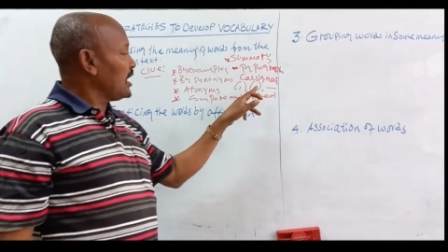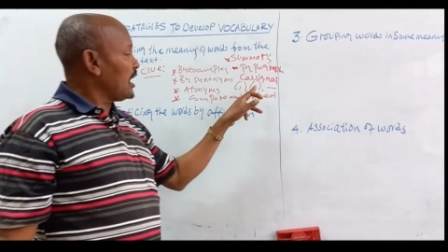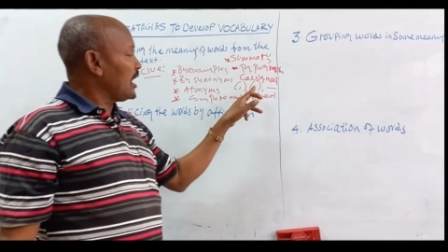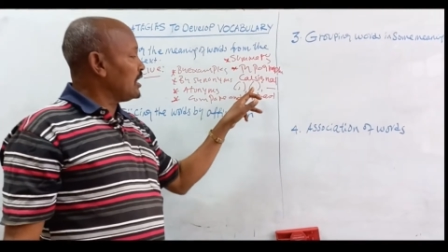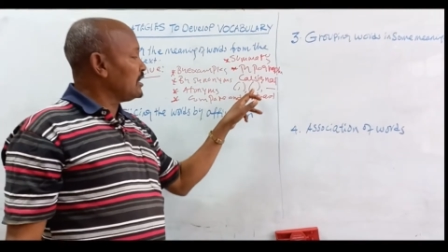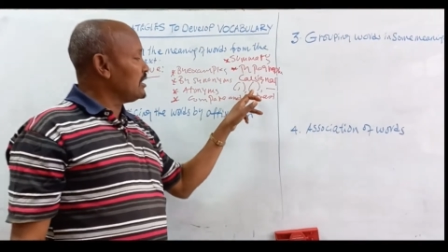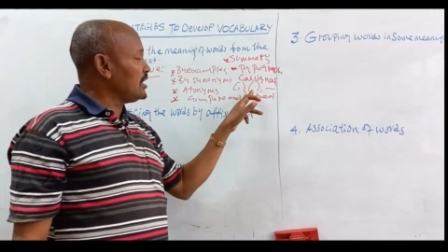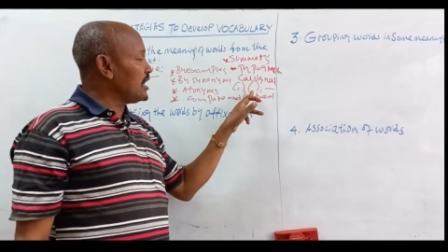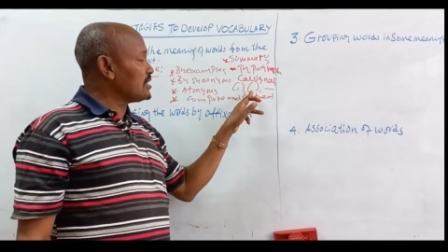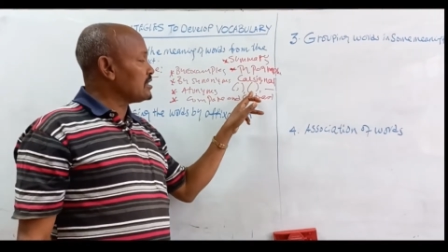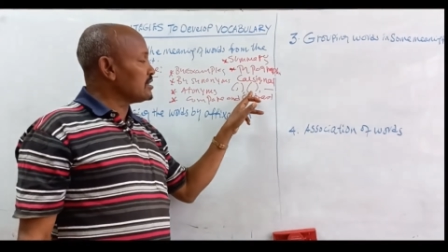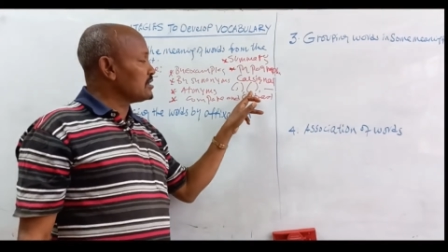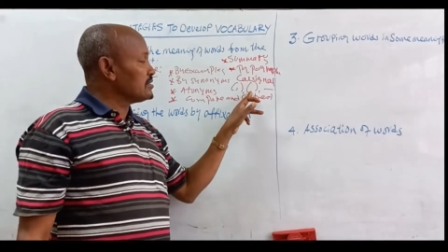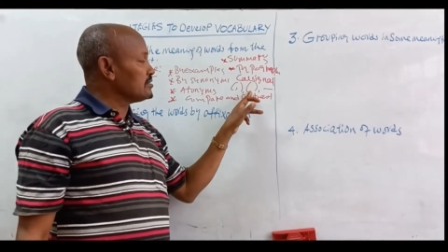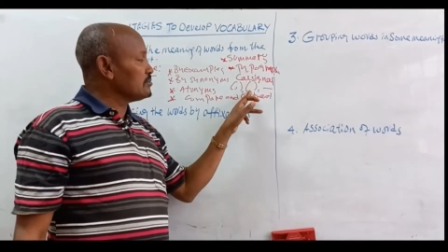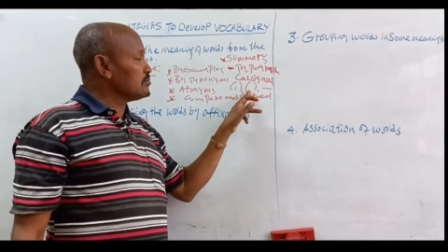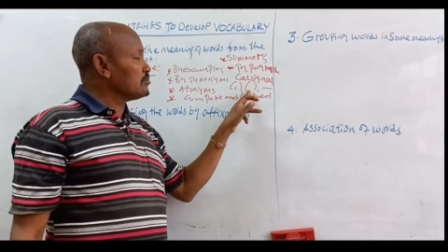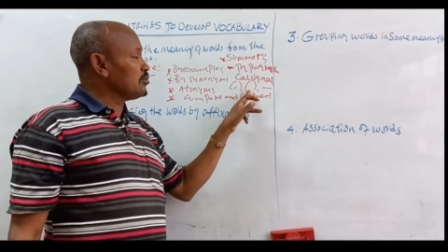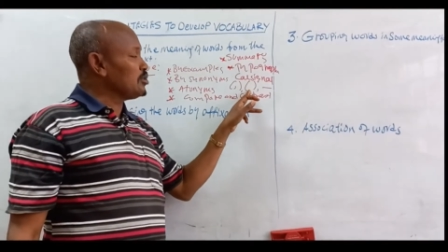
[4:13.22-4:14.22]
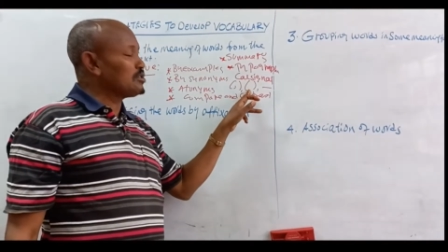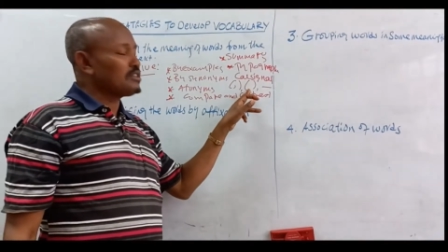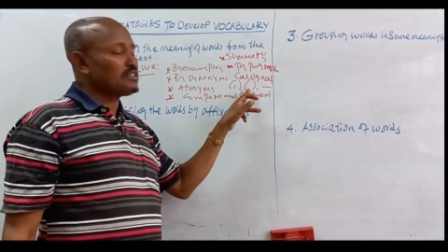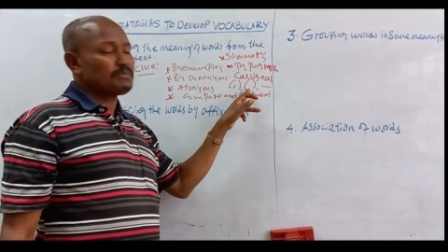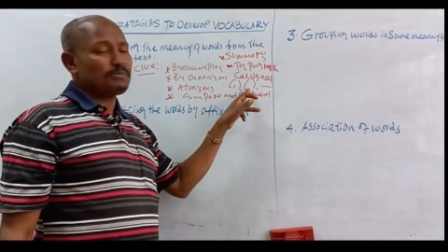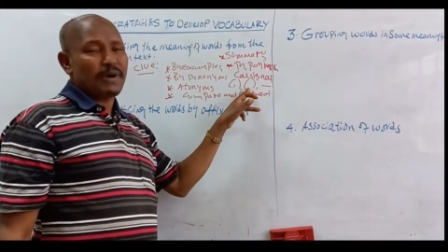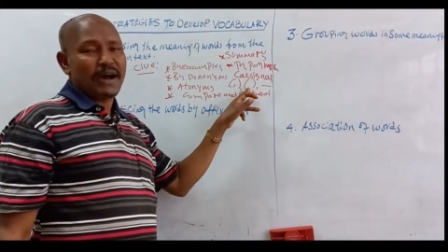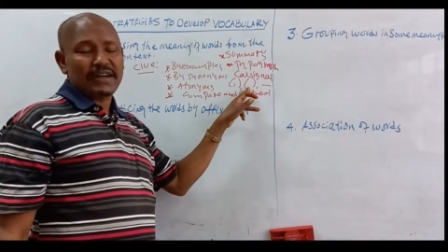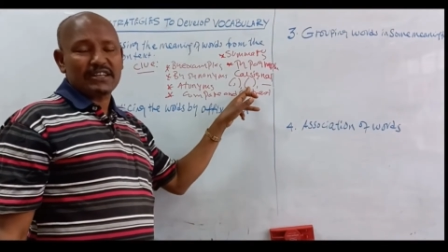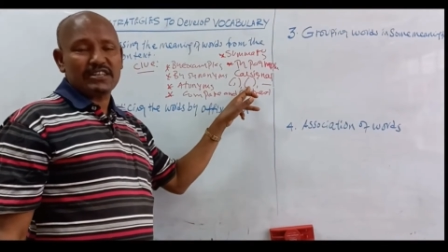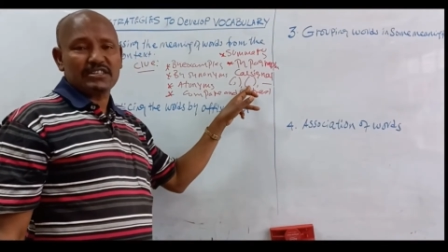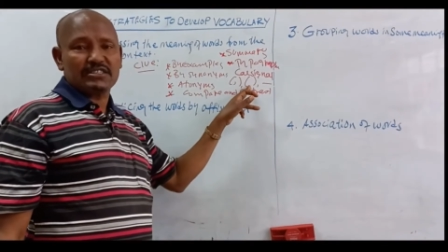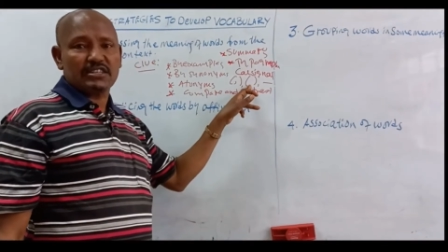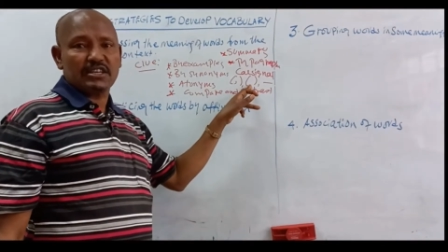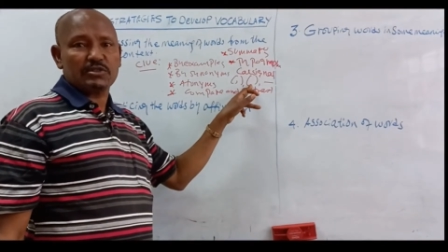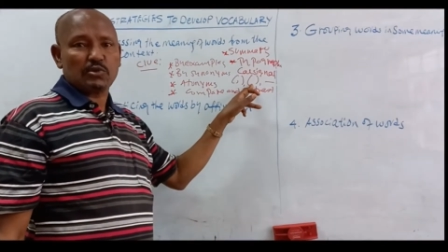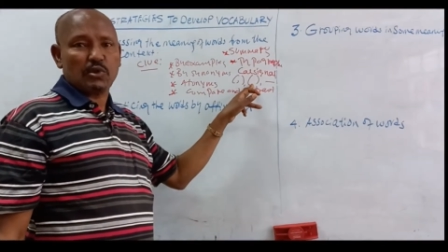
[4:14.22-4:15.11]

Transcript: And the other, which is parenthesis,